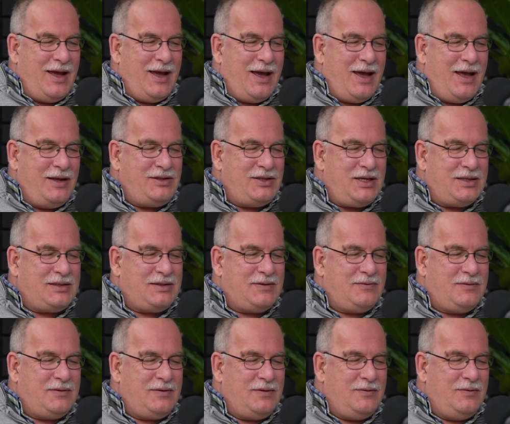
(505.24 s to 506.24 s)
I just
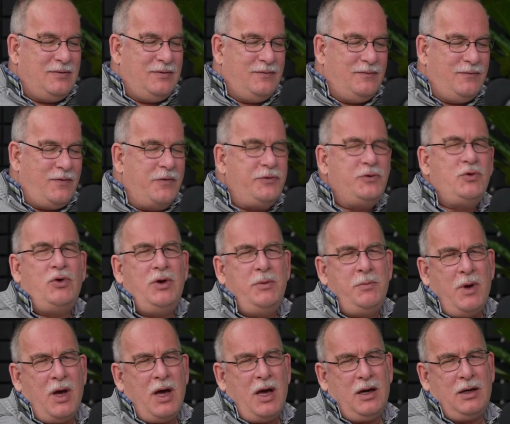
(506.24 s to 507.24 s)
want to
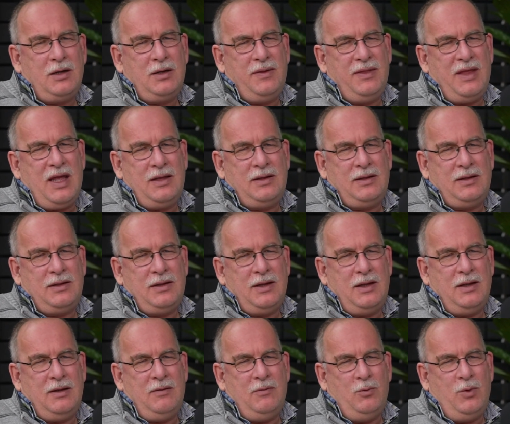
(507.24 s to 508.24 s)
remark that
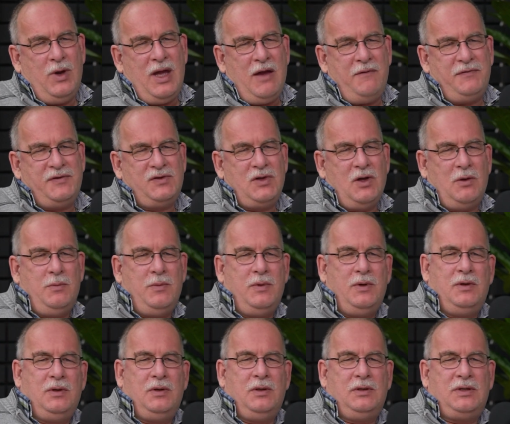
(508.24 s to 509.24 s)
we have some
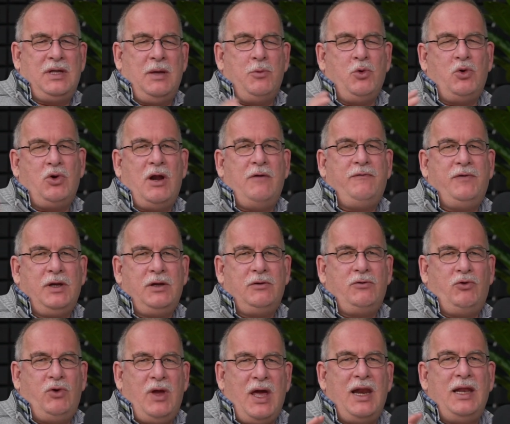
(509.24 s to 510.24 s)
demographic
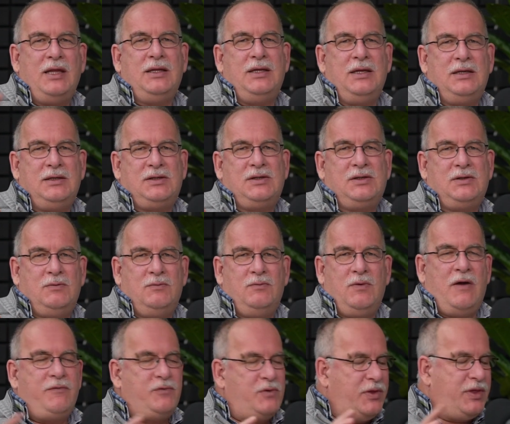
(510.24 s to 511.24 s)
realities we
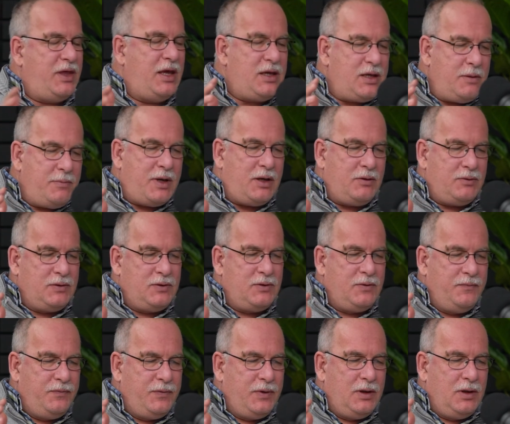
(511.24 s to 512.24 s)
have to think about.
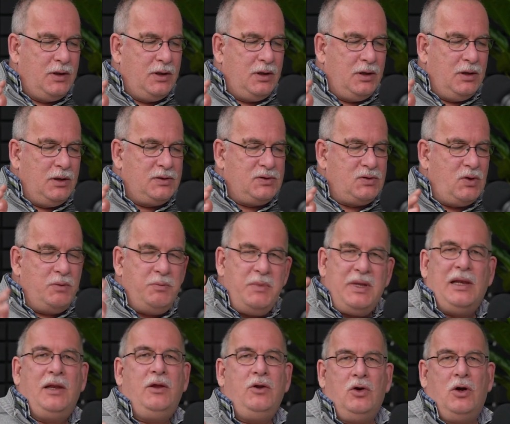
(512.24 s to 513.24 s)
So in
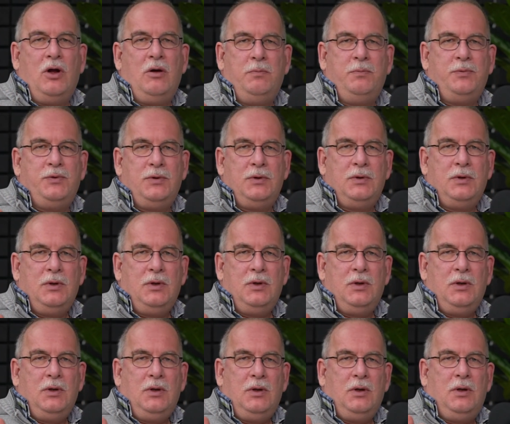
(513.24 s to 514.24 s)
Middle Europe,
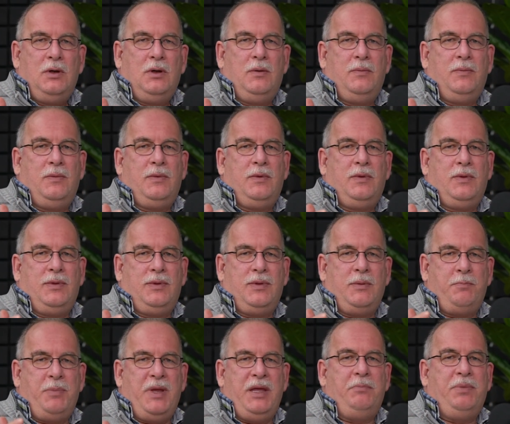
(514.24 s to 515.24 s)
the
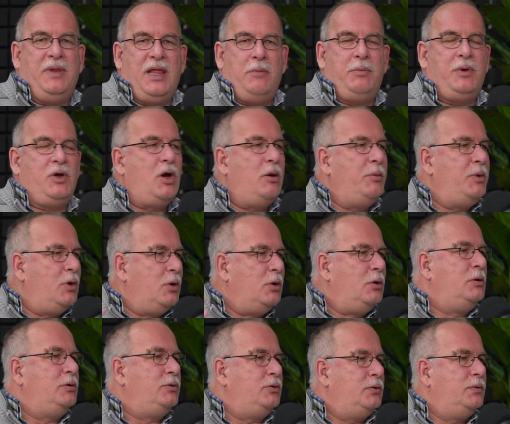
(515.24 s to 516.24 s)
people are becoming
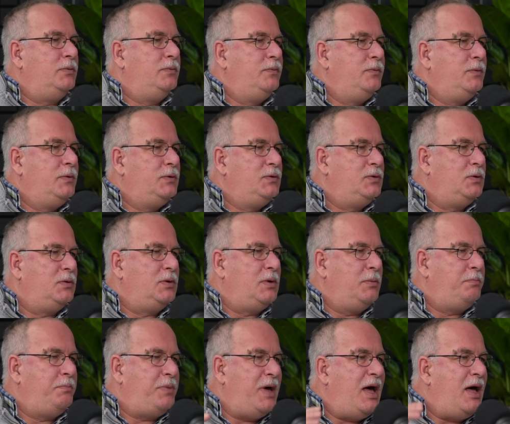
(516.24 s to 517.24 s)
older. So the
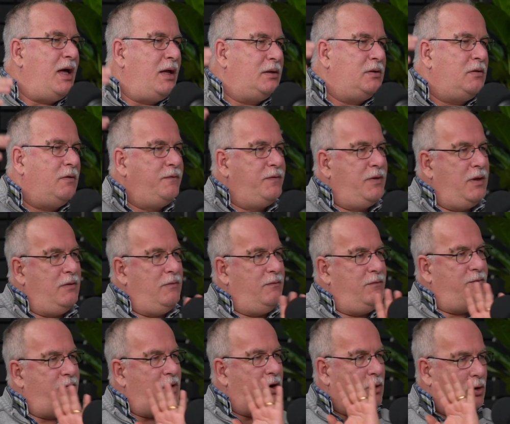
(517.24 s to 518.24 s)
part of the
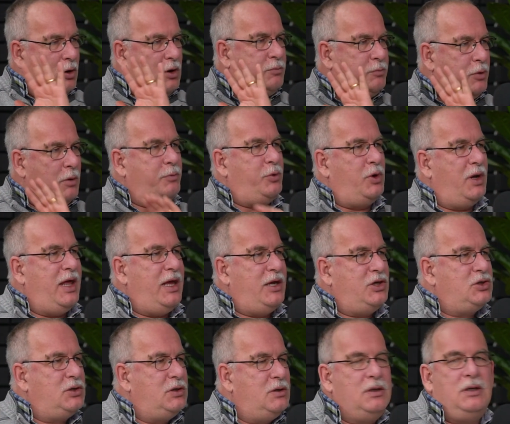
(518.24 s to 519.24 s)
very old
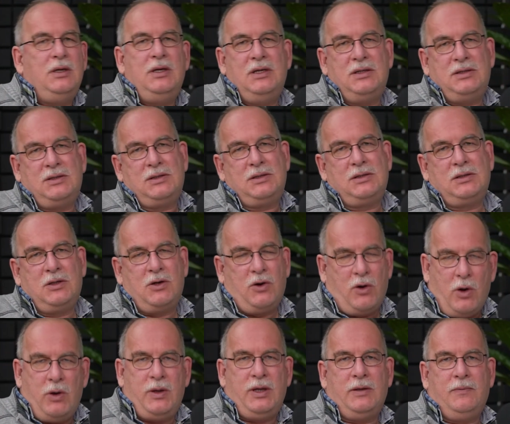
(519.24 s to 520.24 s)
population is
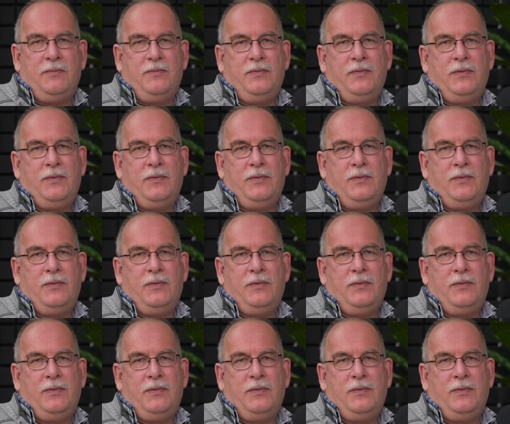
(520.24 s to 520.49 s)
growing.